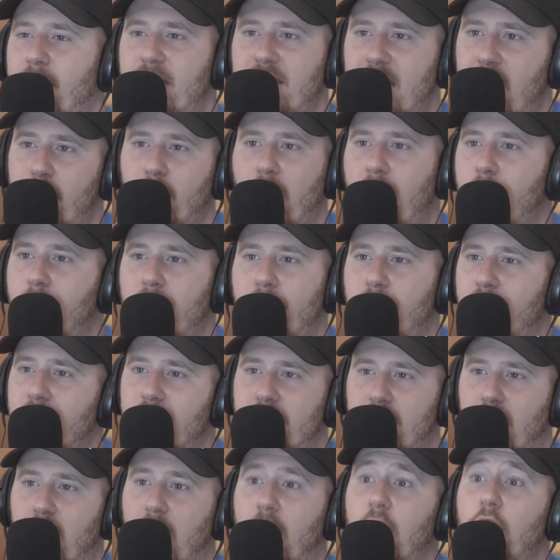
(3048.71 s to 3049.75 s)
The same. same way with
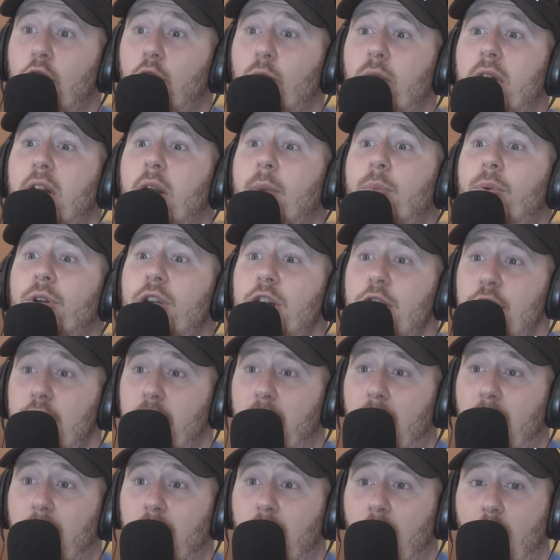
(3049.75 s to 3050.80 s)
books, though. Like yeah. you can
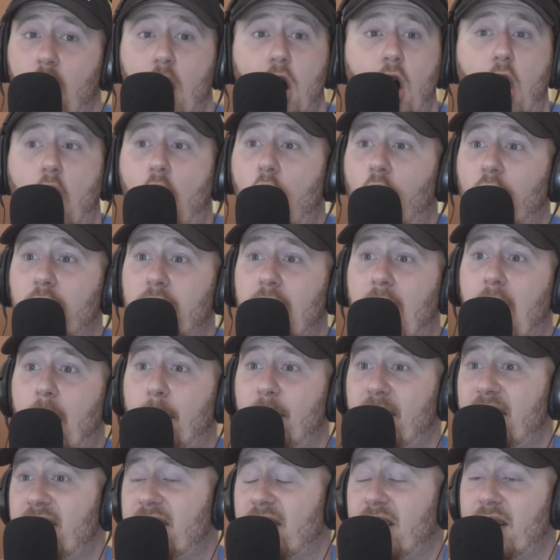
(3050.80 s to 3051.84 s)
appreciate a hard
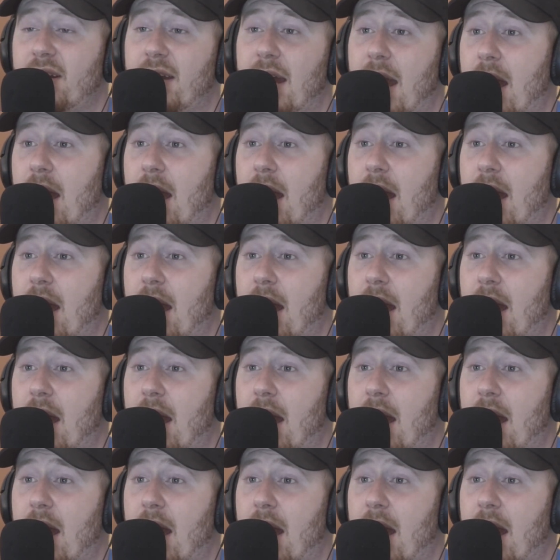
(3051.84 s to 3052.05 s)
copy sitting